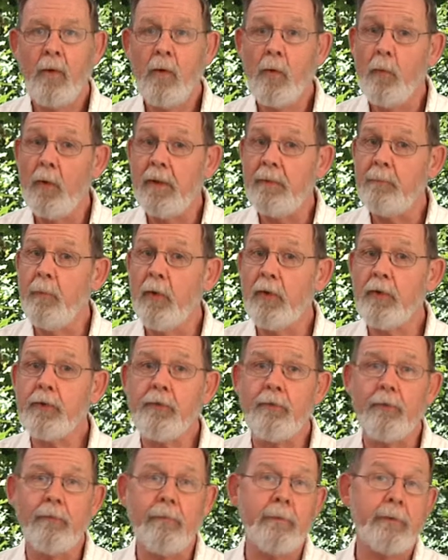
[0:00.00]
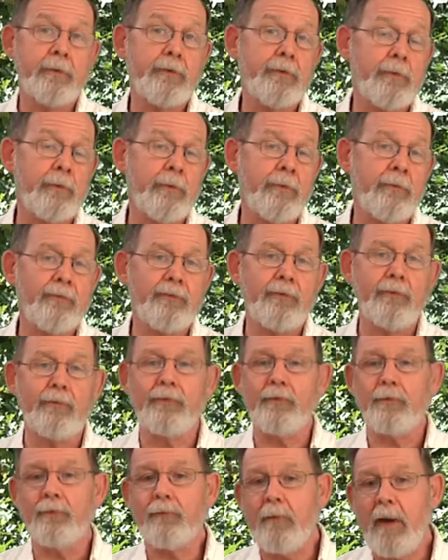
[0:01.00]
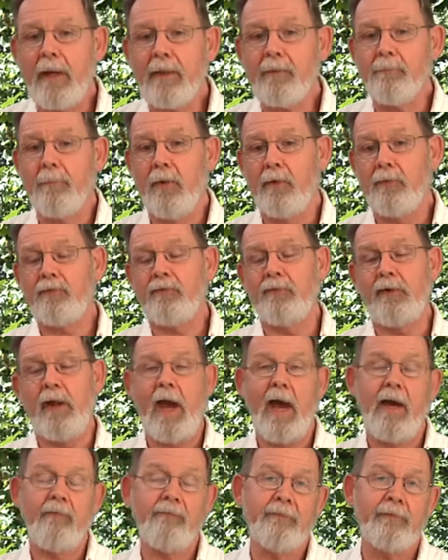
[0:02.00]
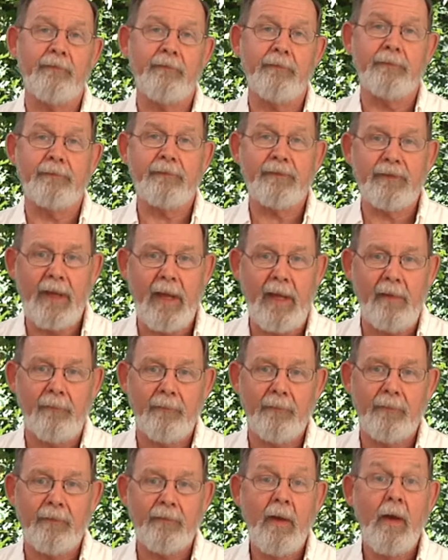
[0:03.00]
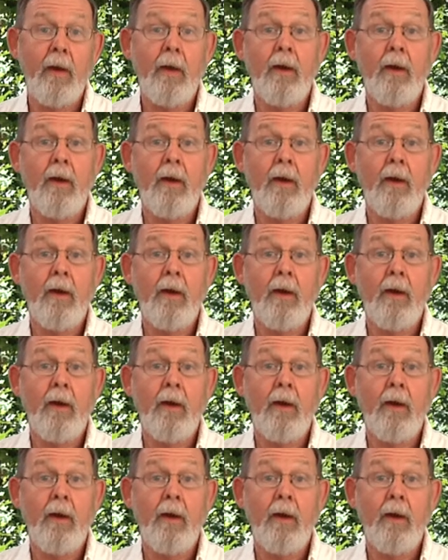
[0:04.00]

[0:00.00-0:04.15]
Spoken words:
When Mercury returns to direct motion after the 10th,